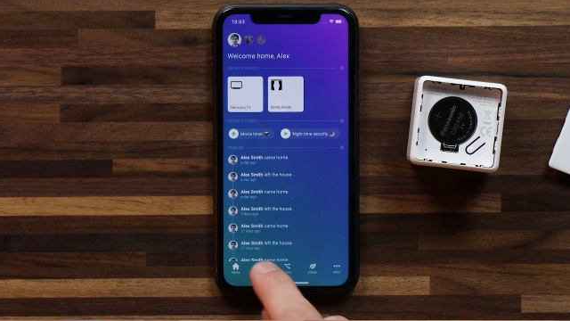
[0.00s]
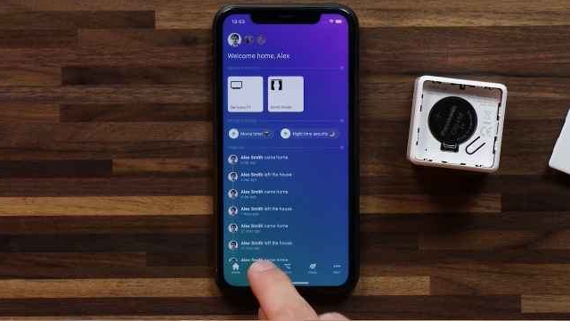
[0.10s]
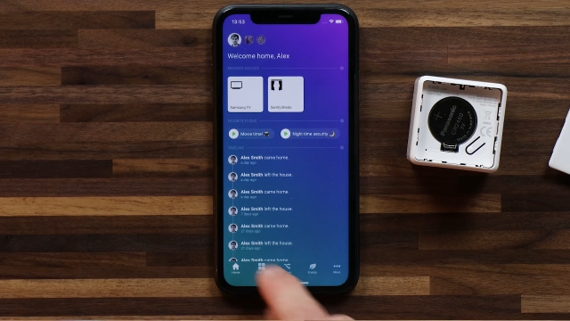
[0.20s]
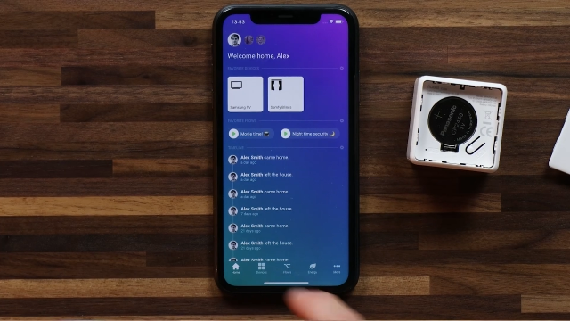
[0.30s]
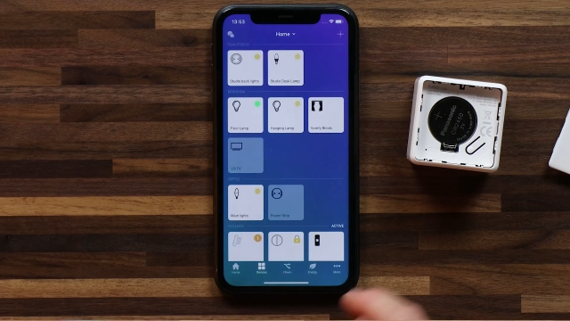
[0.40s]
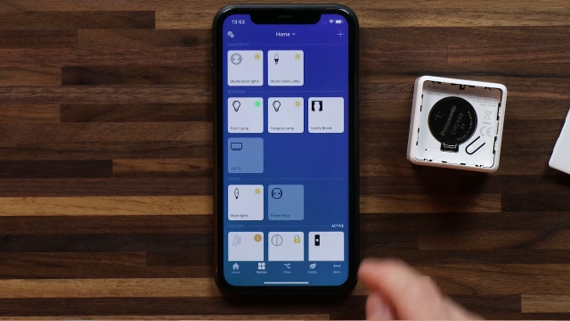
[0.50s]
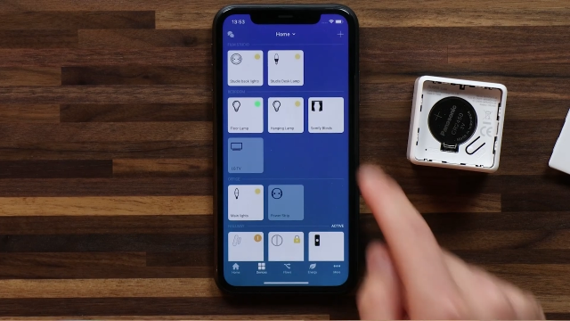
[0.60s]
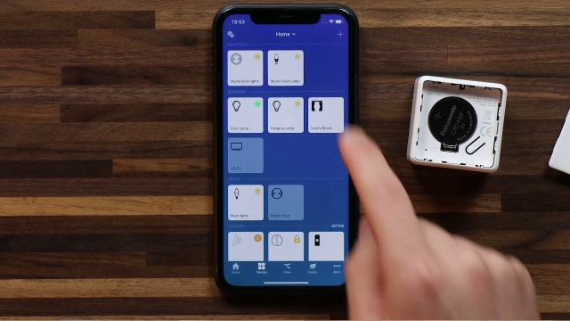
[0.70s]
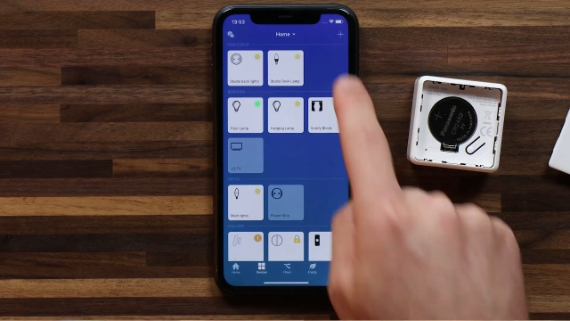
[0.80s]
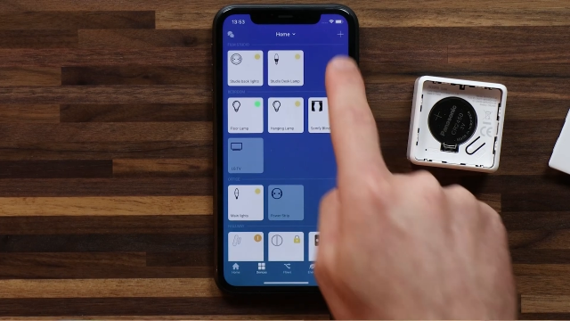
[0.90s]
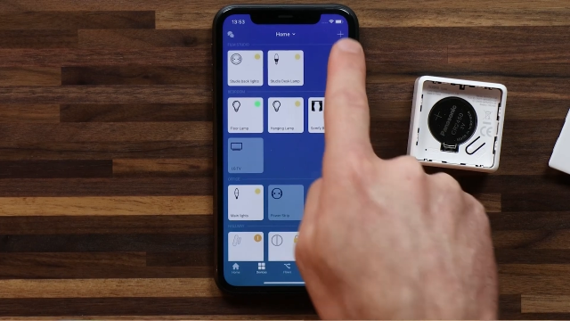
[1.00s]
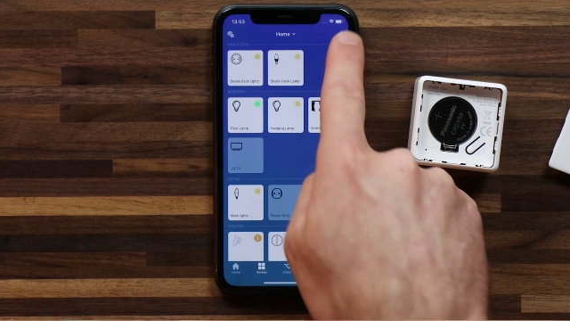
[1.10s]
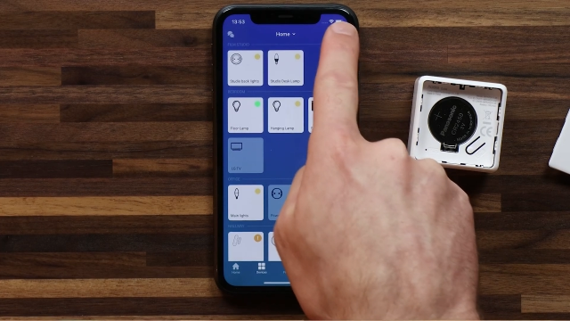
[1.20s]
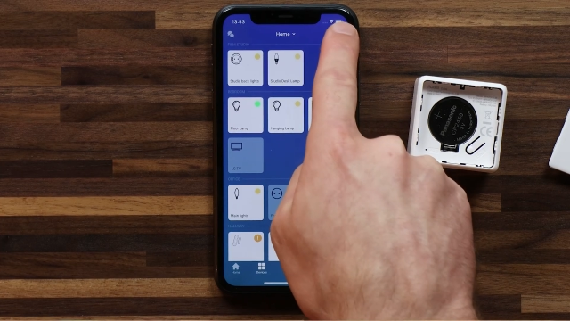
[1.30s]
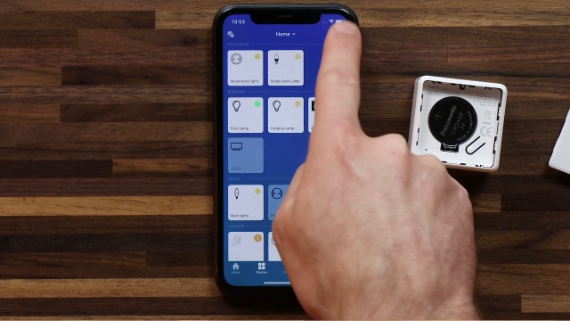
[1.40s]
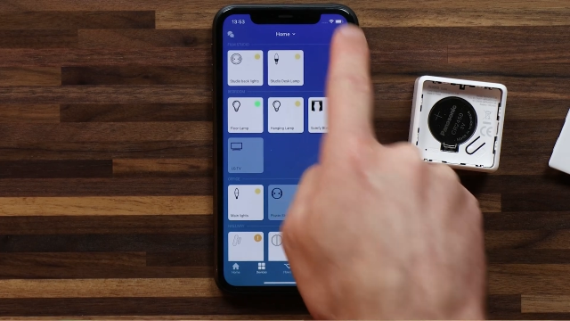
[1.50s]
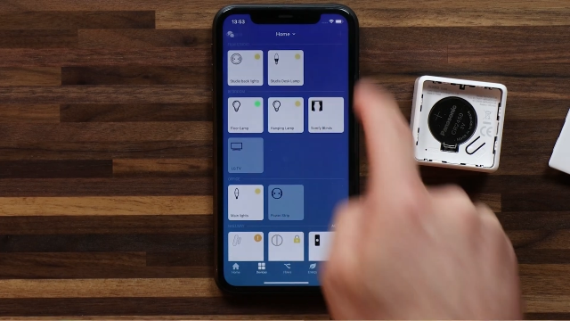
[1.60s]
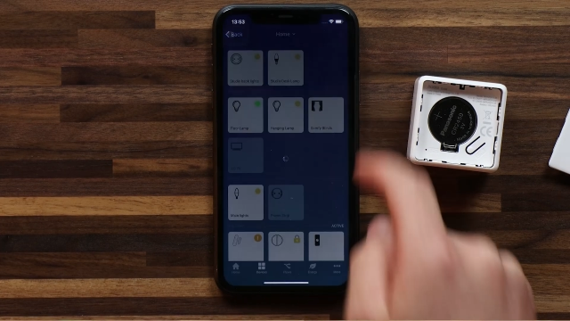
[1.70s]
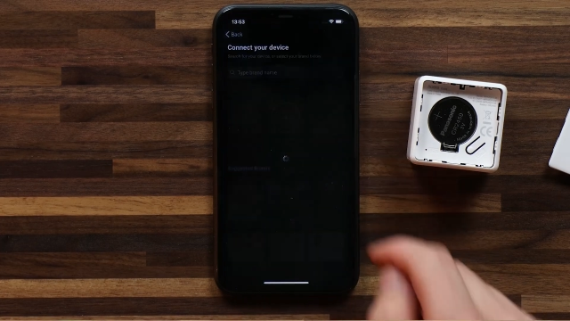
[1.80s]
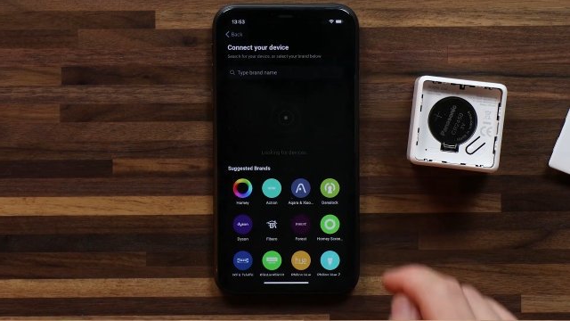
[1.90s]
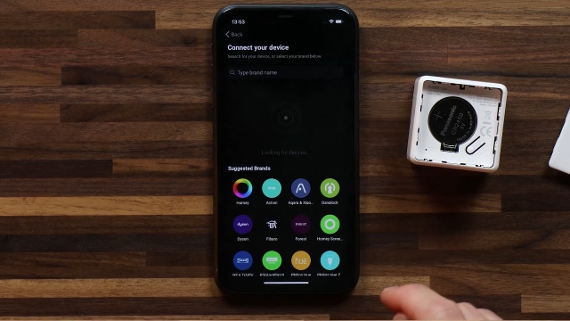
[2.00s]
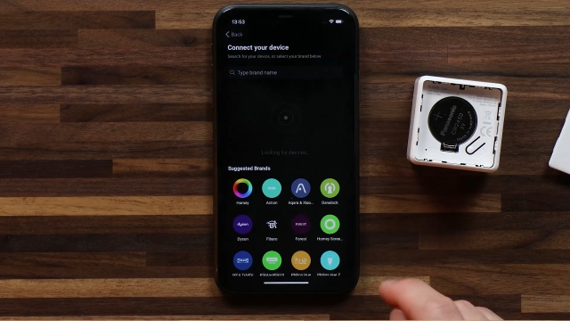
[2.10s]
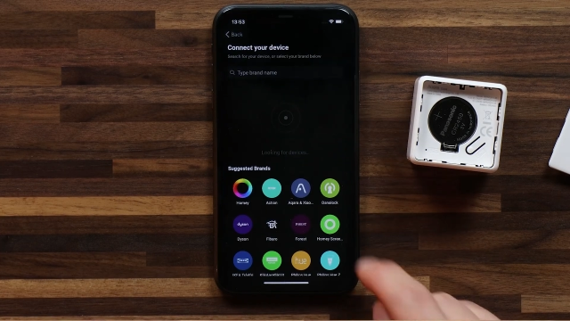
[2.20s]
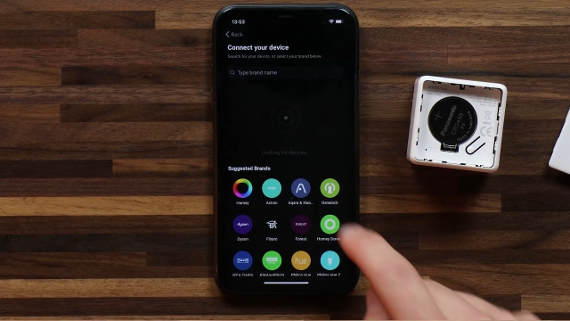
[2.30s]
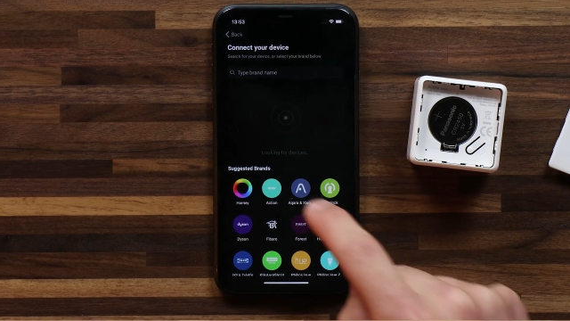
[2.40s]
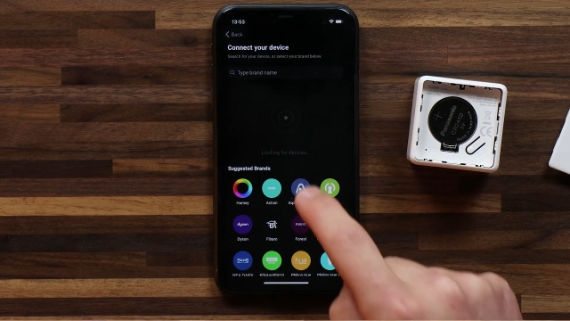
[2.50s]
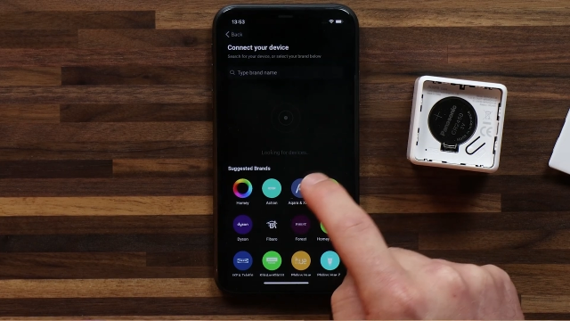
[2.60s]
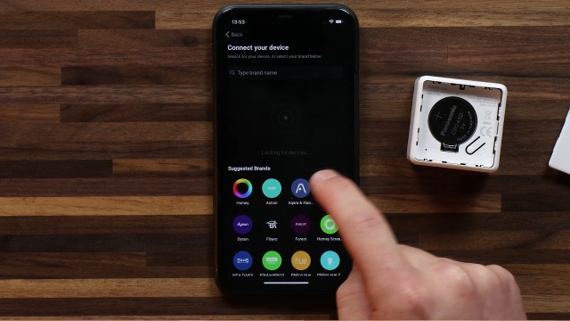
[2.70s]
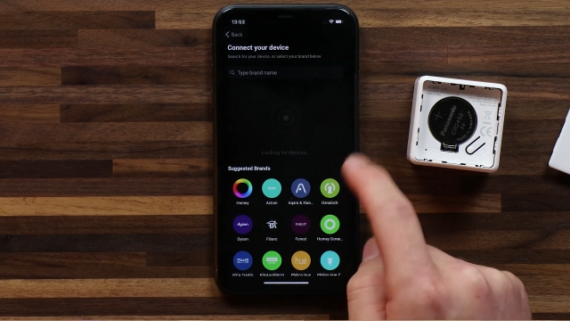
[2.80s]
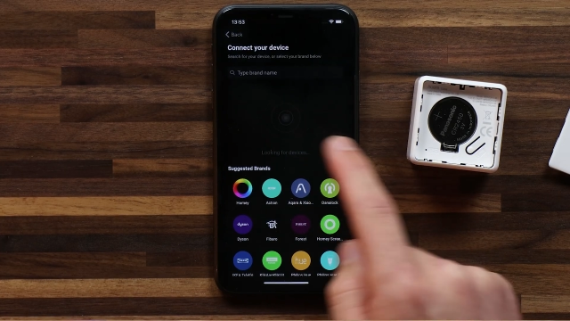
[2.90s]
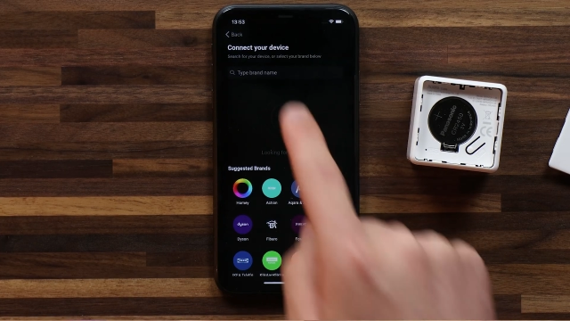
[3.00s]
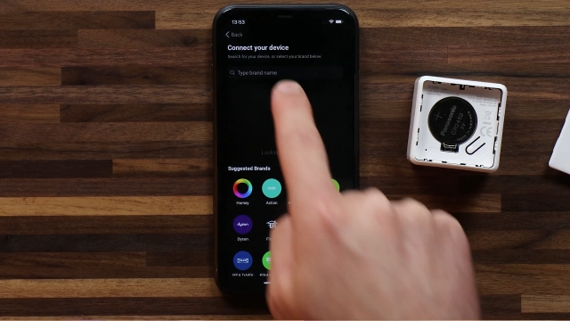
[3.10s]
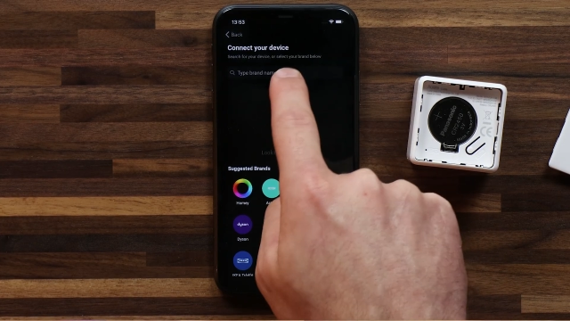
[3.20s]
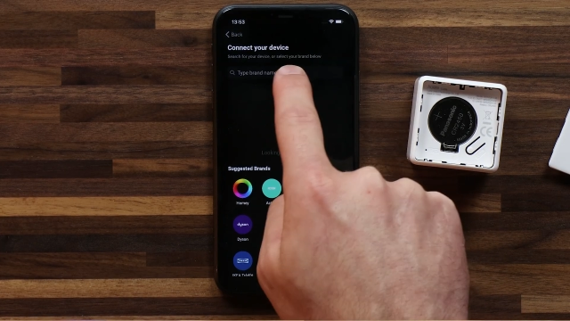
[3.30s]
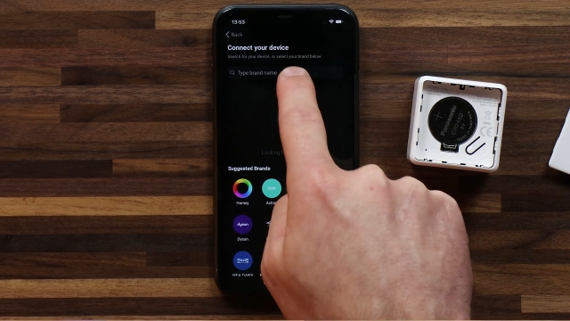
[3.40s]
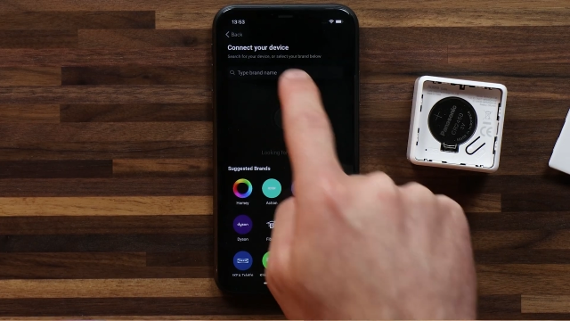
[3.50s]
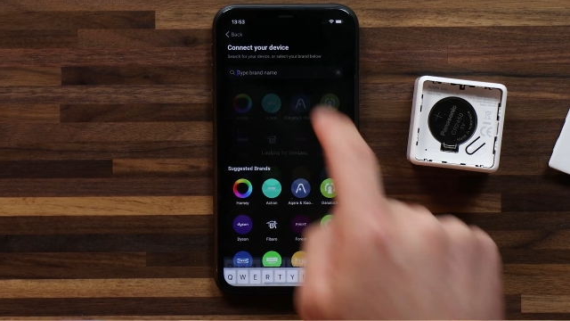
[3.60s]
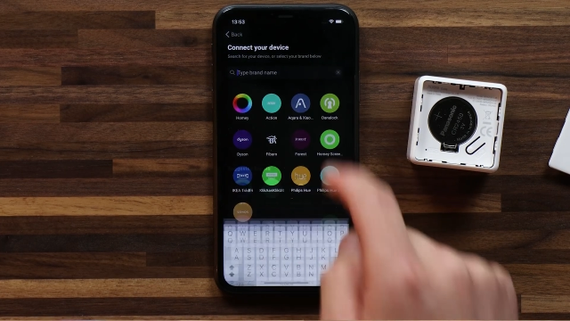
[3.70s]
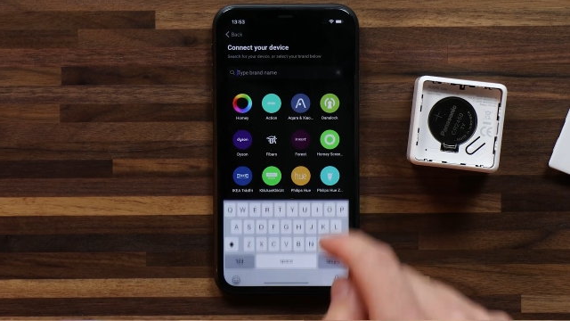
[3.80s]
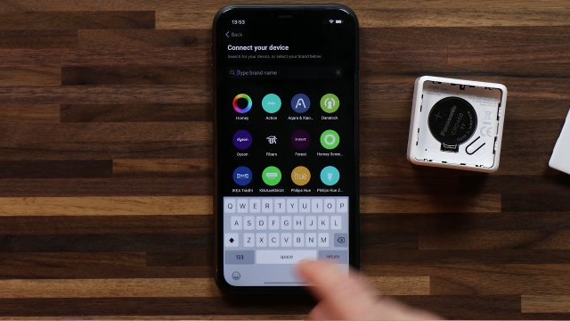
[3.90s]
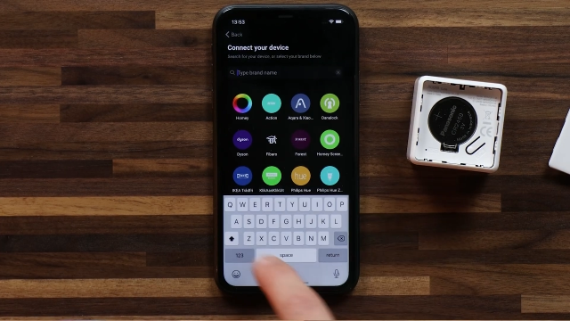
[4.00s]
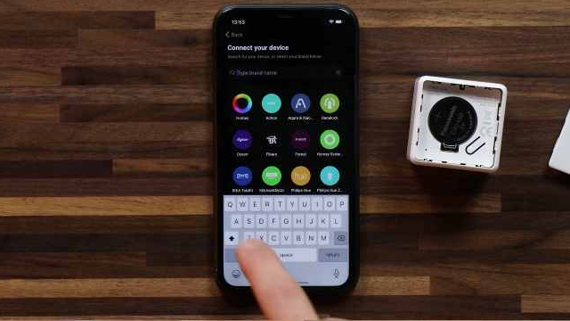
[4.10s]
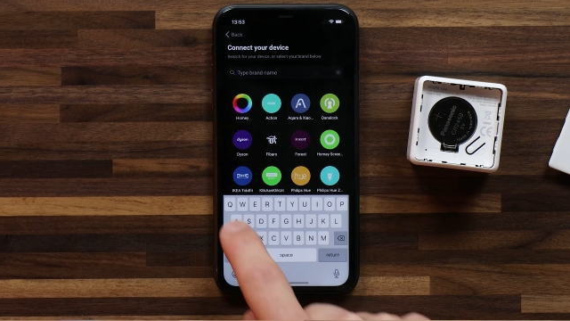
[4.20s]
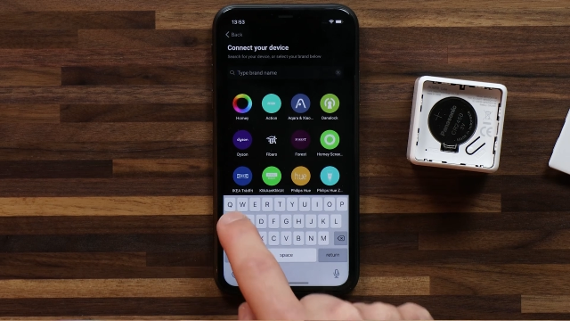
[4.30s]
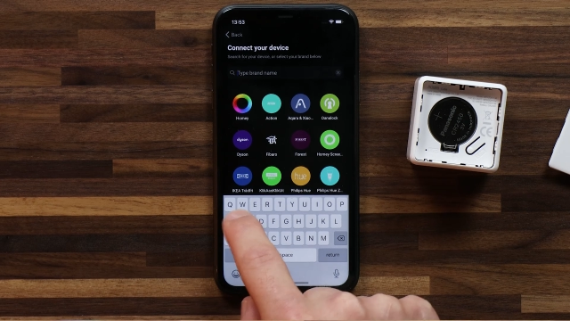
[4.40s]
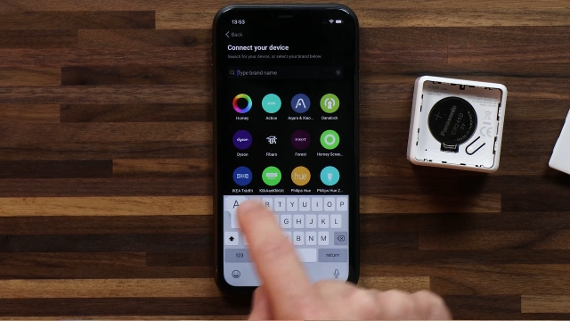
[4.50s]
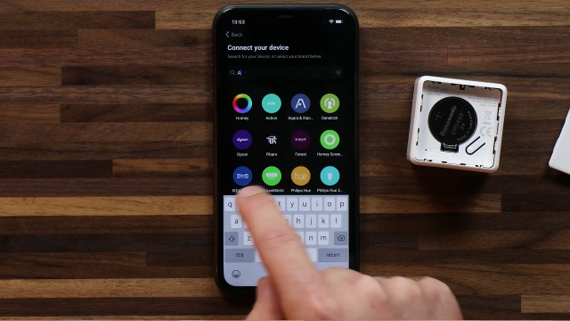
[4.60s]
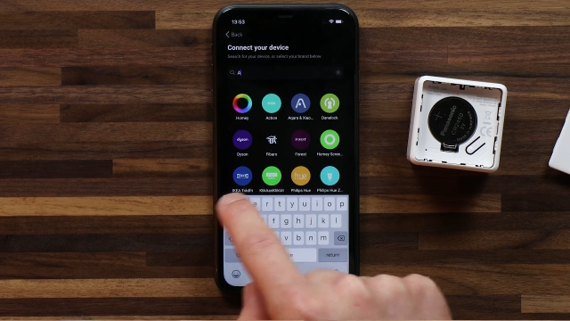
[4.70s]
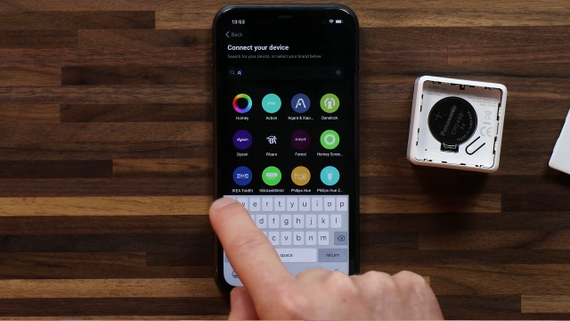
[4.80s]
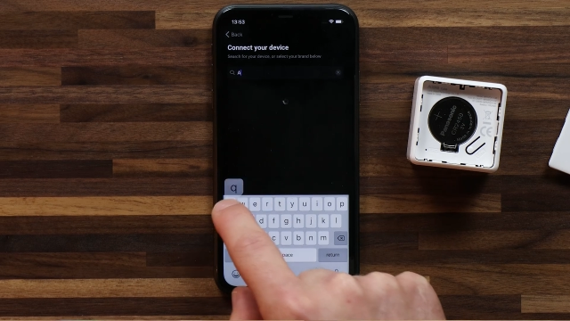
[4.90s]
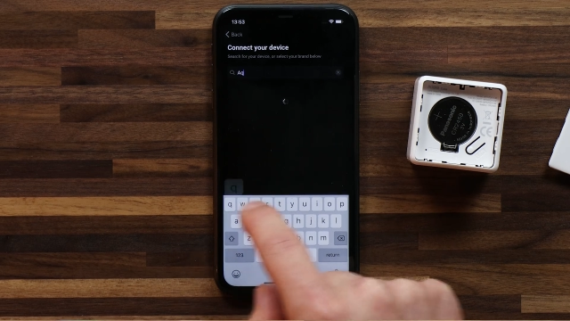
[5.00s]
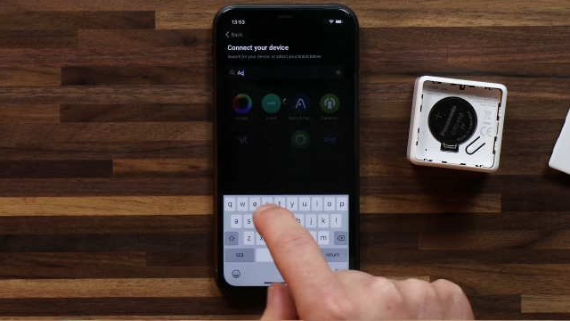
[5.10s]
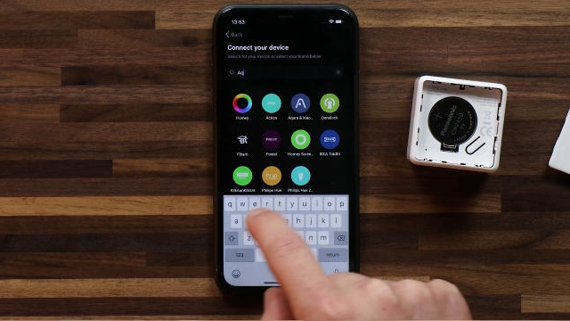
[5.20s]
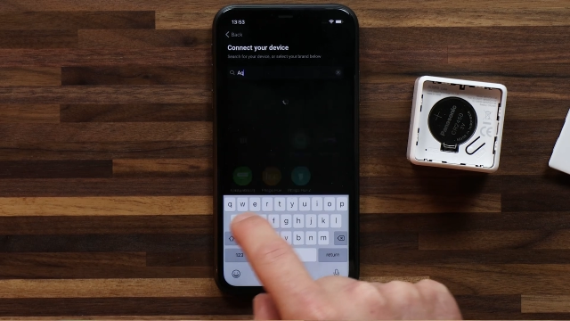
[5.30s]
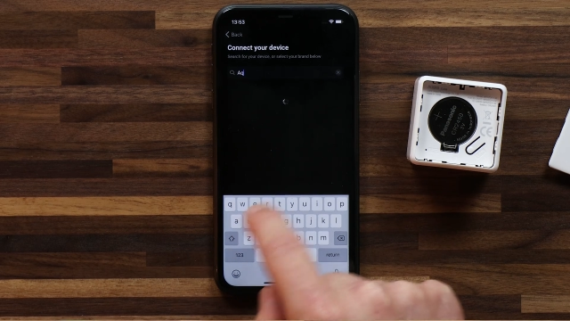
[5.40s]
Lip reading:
[unreadable: no face in view]